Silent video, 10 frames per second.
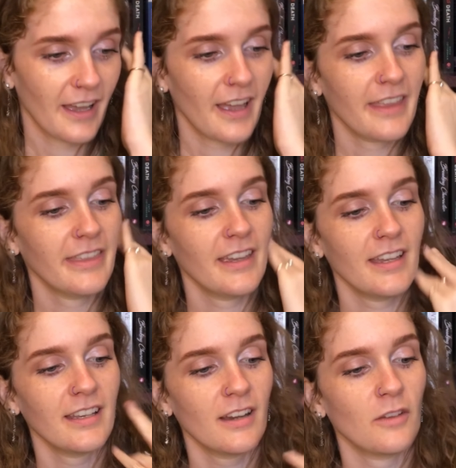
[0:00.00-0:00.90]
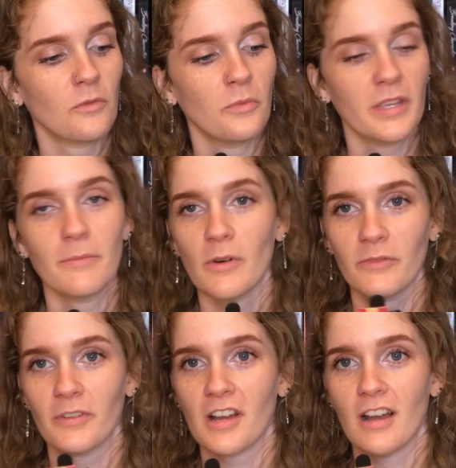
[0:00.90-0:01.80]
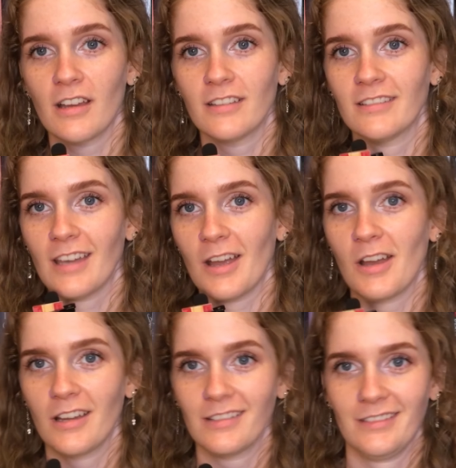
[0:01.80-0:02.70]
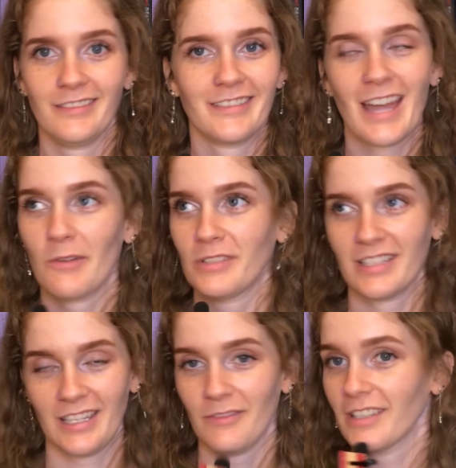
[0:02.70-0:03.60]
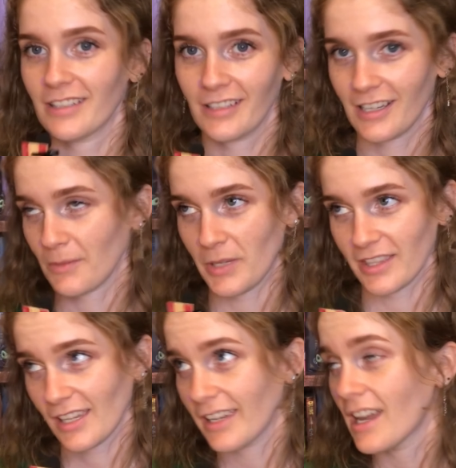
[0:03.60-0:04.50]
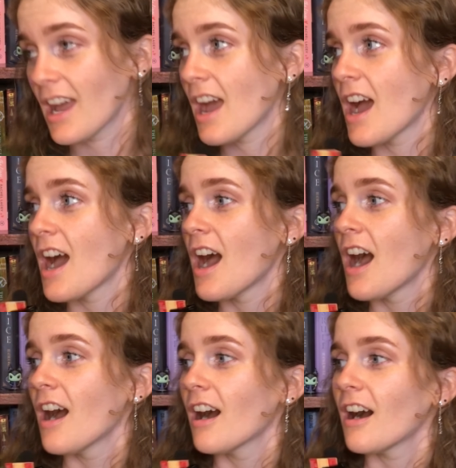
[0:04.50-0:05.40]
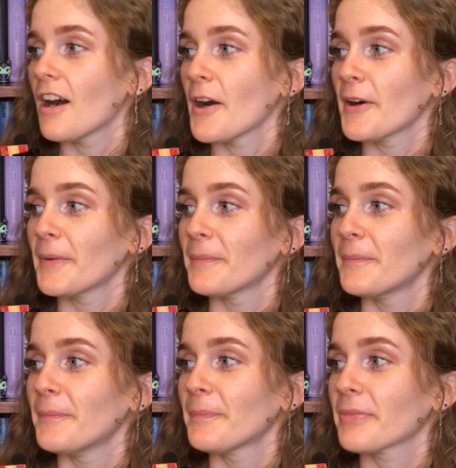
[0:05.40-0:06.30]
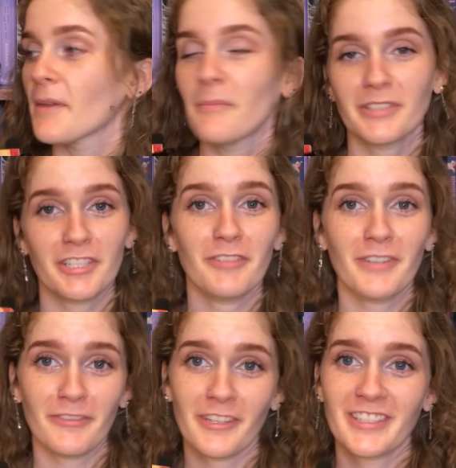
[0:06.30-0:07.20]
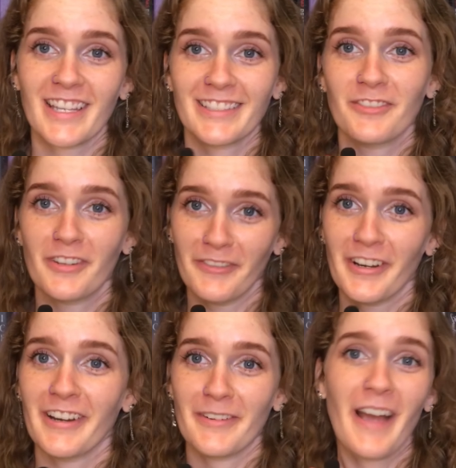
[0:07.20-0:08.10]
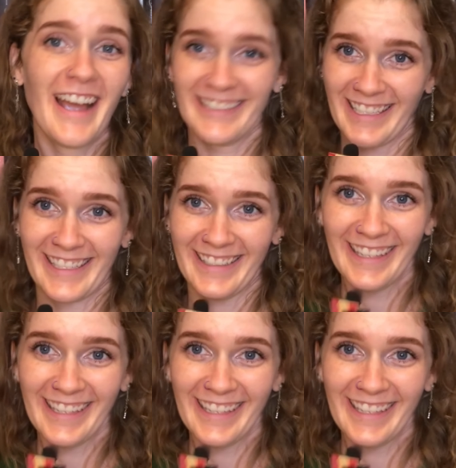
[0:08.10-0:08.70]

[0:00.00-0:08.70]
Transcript: And then we both forgot that was even going to be a thing. But she read Frankenstein, so good for her. I didn't.